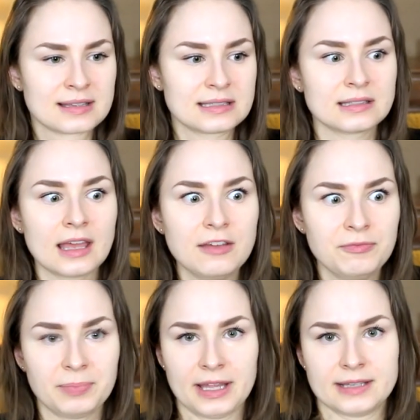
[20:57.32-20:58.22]

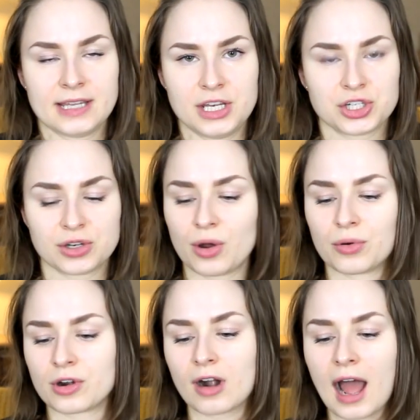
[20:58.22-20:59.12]
slave plantation
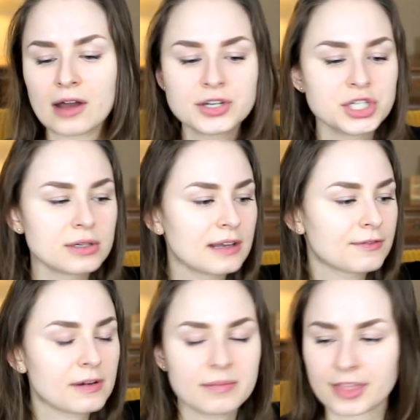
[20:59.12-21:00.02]
owner? How did you
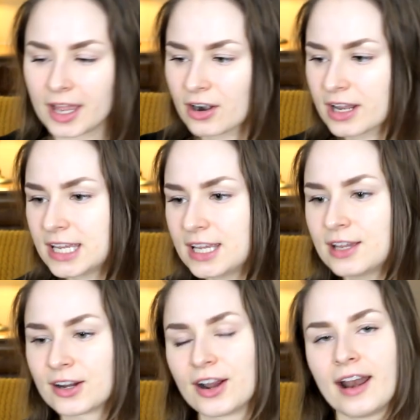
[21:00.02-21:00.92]
get from there to
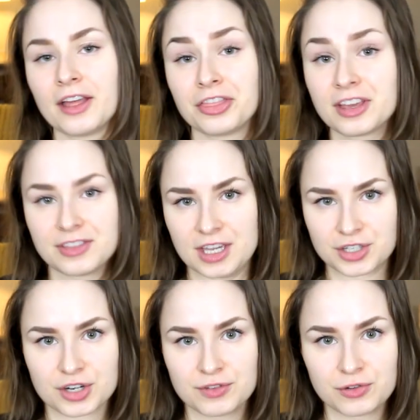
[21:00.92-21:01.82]
here? And I think the
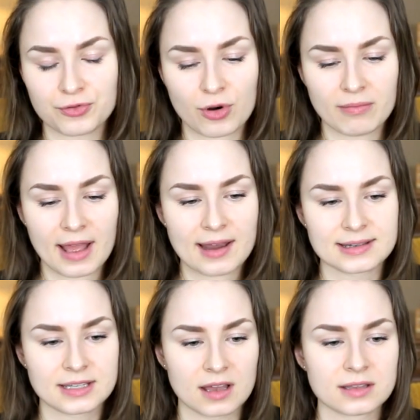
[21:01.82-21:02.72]
interview
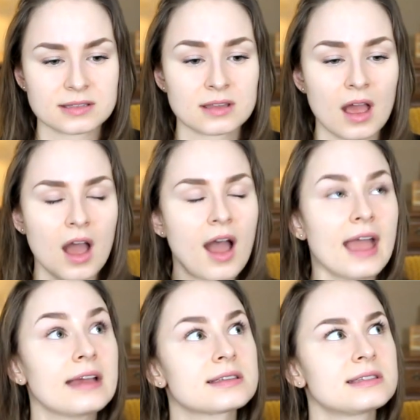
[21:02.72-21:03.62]
format does
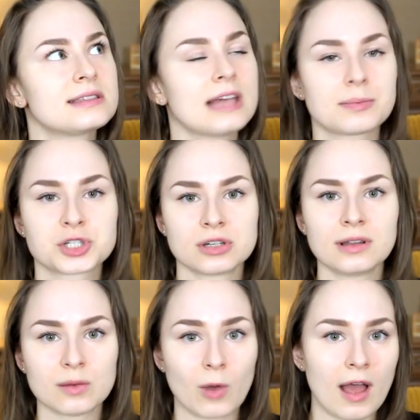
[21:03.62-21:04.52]

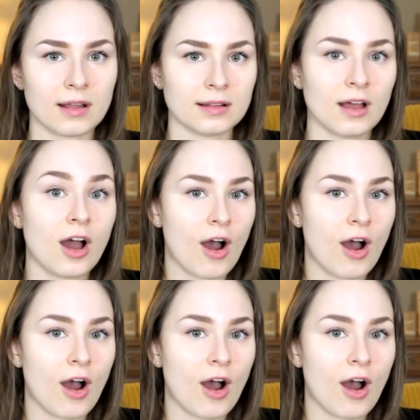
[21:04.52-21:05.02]
exceptionally well